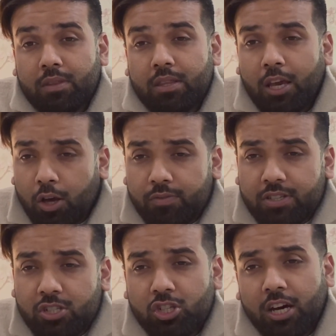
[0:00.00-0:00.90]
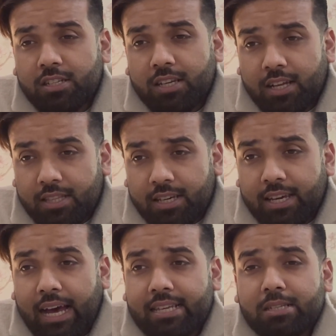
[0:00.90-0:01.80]
Think of Sanchar
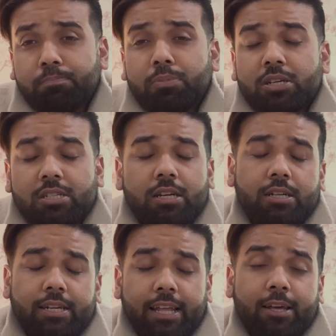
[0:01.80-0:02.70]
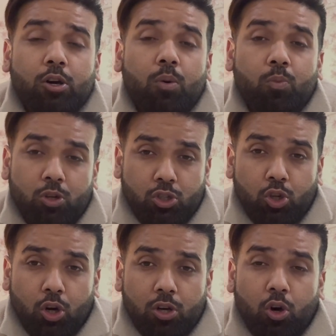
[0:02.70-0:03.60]
Saathi as a personal telecom
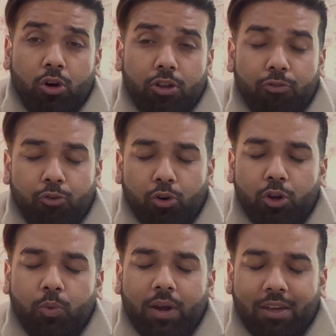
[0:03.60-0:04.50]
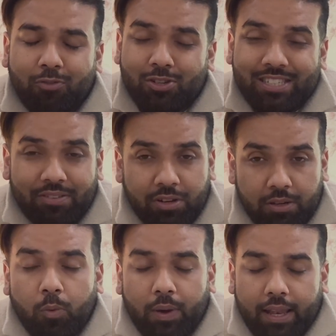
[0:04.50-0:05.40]
watchdog on your phone 24/7.
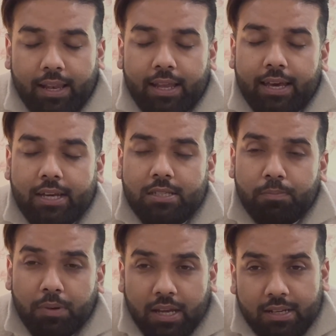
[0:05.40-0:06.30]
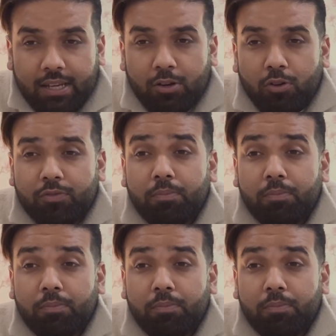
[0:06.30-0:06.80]
Well, here's a breakdown of